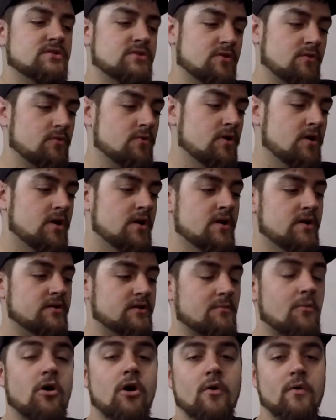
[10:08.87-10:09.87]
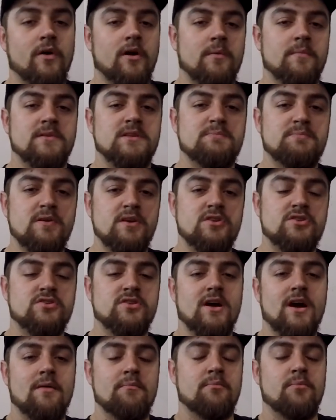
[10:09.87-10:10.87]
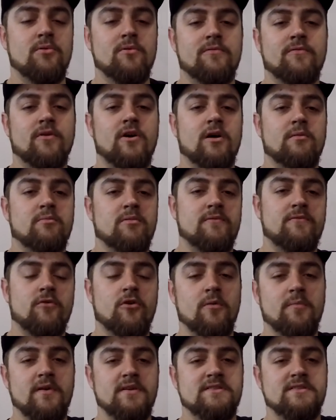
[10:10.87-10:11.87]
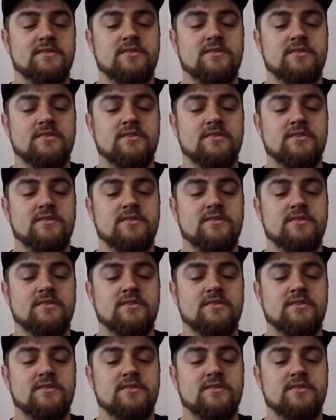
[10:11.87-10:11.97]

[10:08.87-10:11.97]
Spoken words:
So tomorrow we're going to the speed shop, Bullfrog Performance,